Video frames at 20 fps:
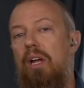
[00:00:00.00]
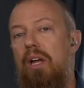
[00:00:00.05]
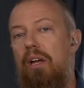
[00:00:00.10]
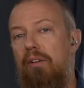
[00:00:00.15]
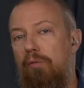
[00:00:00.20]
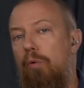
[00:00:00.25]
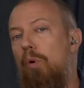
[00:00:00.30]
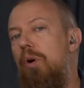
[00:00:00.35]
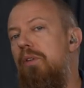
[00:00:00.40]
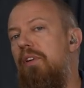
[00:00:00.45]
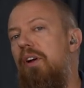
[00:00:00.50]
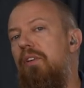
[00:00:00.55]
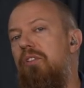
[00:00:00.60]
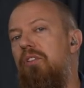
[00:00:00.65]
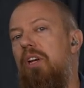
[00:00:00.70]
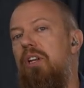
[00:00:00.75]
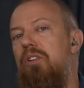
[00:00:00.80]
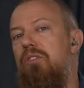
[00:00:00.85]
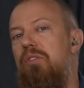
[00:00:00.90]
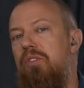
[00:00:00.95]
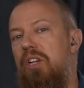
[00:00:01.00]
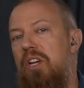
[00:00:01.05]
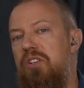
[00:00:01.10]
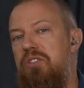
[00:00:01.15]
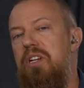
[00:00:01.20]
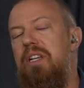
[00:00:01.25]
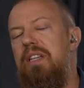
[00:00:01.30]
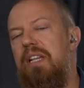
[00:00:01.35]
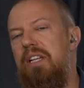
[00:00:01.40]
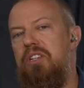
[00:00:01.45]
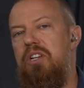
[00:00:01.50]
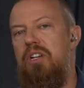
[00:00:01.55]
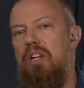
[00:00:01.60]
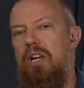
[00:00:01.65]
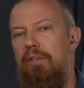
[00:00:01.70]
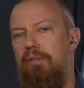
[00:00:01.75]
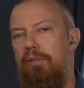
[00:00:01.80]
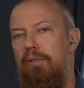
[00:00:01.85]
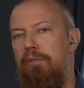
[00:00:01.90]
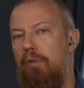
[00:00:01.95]
At 45 seconds of testing, that's
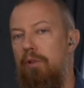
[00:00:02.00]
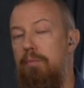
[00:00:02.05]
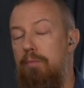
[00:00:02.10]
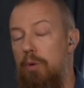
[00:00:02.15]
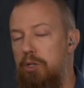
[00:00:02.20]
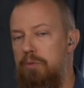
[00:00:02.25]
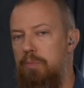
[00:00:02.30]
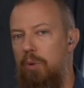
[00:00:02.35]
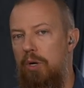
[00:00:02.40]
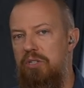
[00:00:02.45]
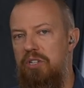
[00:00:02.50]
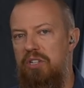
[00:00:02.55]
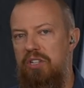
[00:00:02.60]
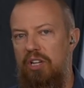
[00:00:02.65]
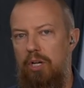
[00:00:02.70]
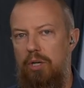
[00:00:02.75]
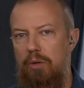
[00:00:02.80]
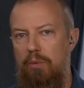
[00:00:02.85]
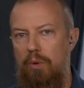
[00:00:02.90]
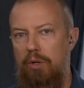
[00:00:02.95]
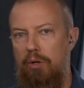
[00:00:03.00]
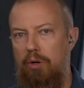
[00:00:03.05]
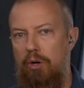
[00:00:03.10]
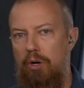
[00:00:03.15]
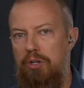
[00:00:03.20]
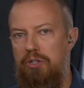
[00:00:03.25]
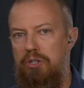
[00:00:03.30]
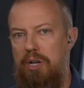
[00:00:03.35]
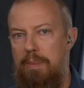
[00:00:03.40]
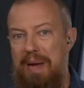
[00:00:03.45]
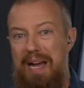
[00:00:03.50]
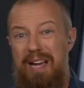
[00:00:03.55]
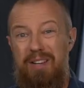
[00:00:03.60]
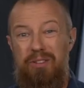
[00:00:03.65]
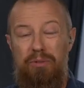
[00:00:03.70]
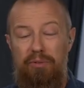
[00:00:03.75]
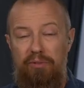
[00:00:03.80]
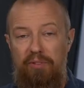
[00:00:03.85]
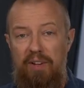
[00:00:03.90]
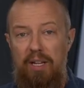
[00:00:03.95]
enough for the most part to tell you whether a card's a
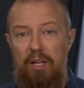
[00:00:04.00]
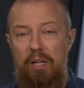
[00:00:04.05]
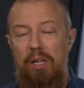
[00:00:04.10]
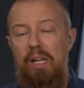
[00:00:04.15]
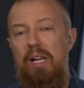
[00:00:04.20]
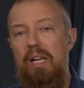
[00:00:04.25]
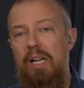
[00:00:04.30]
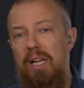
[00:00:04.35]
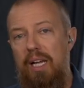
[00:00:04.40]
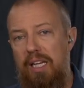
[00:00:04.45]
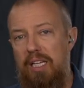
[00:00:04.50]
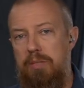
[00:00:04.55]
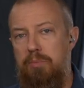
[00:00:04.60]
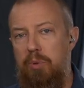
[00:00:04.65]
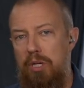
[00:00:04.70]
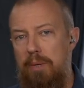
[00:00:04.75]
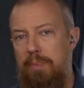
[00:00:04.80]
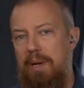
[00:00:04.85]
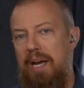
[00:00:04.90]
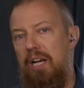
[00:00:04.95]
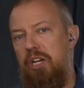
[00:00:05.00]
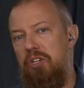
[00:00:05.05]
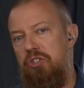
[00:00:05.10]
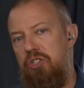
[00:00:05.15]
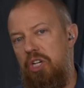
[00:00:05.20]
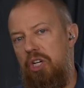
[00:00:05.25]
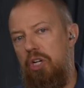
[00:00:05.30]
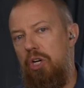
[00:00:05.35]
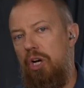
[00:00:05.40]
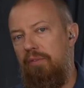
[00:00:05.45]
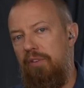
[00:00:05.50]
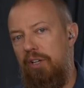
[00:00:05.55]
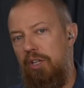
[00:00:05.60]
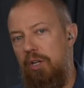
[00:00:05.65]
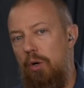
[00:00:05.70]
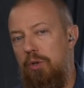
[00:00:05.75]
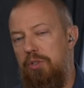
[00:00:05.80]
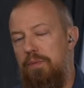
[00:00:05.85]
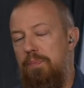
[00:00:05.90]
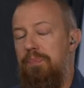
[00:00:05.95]
pass or fail. It gets put in packaging and off it
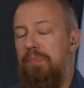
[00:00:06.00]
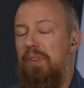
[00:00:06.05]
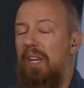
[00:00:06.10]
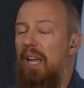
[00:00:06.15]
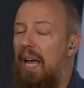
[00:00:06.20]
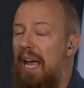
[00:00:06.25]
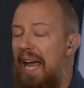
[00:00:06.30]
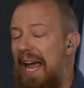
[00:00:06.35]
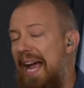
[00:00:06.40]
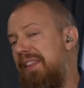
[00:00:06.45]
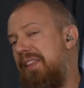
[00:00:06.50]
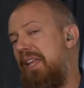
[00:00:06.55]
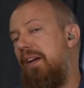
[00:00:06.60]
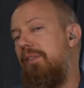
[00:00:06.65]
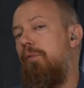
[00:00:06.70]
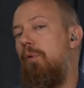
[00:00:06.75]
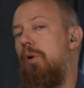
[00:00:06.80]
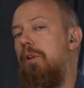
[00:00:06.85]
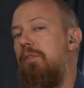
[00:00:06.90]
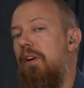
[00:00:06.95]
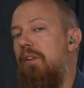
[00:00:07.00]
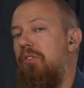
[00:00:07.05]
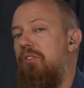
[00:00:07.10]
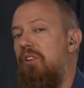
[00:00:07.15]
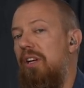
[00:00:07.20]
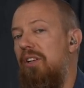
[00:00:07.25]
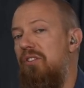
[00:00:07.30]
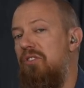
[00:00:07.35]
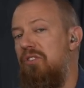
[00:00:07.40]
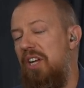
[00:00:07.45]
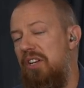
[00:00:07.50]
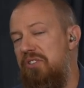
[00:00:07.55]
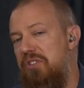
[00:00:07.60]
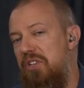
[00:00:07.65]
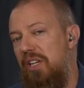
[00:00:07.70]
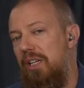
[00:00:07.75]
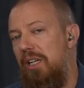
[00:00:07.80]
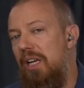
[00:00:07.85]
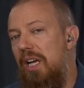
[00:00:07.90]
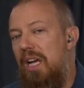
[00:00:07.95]
goes. At that 45 seconds
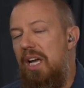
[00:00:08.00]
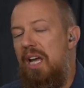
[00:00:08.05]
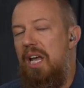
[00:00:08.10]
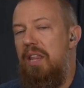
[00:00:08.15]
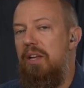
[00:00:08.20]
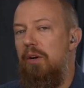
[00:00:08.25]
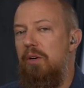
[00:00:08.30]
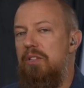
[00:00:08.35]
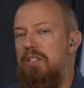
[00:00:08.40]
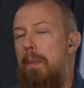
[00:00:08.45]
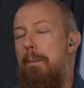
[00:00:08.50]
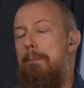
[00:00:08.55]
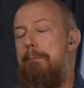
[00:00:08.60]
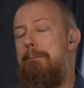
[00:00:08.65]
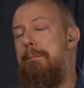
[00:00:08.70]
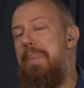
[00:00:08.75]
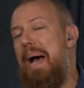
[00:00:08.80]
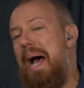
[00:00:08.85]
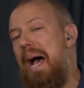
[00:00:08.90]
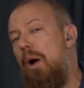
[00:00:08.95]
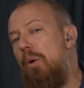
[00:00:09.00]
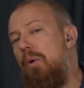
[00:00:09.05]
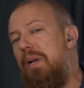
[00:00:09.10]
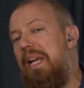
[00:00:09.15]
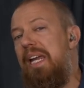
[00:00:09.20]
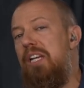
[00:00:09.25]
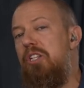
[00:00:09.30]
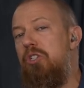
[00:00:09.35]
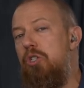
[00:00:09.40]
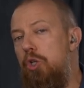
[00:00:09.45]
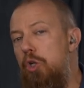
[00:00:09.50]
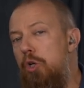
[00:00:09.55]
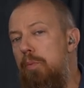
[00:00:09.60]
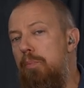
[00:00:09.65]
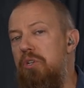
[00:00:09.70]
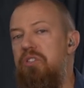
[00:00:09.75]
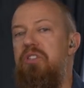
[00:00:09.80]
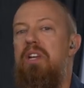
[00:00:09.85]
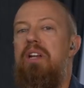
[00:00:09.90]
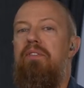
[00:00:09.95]
testing, there is about a
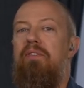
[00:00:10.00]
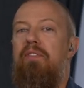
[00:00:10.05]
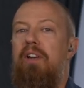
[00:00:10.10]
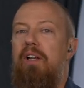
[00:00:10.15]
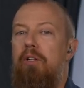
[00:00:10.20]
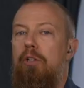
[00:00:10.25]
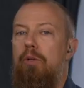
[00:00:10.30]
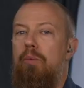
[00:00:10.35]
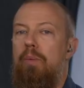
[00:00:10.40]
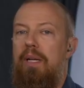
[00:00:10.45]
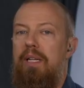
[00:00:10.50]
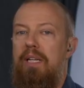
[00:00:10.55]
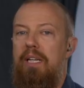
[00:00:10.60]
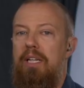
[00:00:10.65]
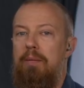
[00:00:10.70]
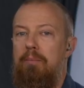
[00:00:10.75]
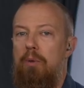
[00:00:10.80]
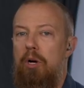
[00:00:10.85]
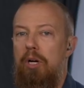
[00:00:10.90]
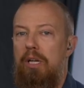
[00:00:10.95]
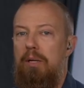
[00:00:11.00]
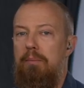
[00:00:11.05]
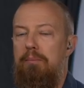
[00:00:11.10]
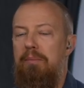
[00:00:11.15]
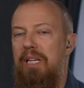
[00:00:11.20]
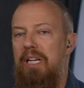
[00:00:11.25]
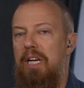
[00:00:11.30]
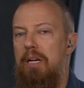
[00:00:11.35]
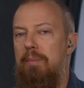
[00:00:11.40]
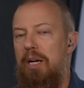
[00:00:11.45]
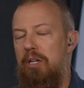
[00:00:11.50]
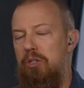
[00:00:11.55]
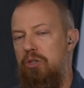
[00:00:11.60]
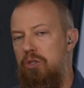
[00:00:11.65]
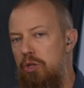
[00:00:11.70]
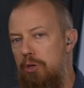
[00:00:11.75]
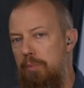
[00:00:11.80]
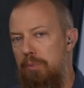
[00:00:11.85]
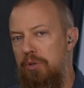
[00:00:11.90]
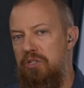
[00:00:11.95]
2% failure rate in the market, meaning about
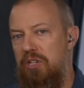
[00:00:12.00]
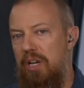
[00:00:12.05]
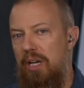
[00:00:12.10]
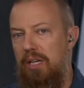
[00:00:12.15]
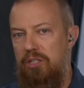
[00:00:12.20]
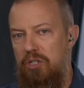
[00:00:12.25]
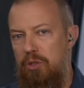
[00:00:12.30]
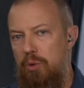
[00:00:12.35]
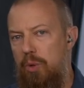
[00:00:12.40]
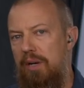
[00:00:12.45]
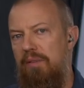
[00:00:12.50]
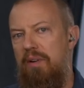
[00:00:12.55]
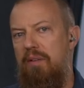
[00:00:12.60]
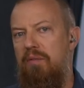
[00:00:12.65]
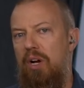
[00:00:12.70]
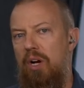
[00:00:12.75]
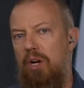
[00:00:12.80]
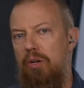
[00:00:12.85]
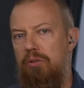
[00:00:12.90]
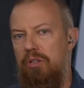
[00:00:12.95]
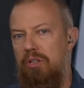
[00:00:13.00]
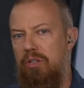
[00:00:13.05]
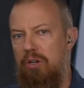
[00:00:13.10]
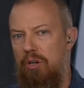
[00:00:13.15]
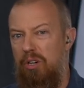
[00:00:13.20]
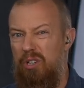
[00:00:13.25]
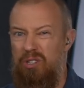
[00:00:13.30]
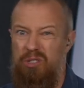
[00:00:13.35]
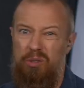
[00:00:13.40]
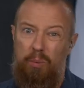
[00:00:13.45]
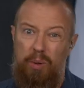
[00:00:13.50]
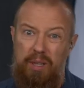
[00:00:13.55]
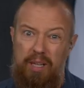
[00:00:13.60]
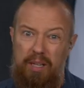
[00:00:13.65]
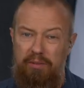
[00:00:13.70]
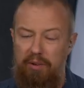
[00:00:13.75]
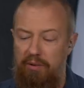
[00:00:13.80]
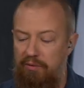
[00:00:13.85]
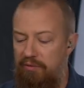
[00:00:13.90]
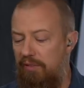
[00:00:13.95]
2%, two out of every 100 cards or one
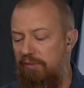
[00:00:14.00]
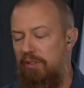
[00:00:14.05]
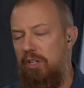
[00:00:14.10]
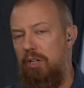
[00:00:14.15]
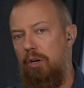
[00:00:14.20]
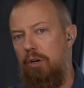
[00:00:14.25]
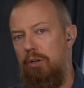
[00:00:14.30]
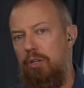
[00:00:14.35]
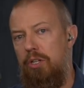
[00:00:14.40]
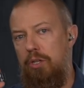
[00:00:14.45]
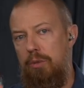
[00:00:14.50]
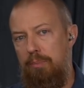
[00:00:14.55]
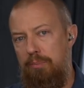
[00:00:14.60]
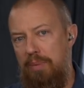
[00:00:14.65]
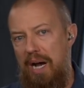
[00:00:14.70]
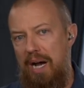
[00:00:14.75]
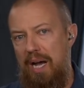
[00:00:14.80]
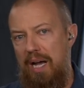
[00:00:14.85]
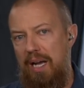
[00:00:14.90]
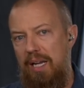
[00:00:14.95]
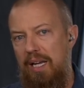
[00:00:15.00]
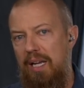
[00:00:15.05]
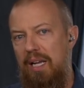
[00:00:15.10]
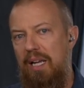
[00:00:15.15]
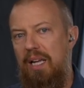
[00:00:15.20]
out of every 50 card that you buy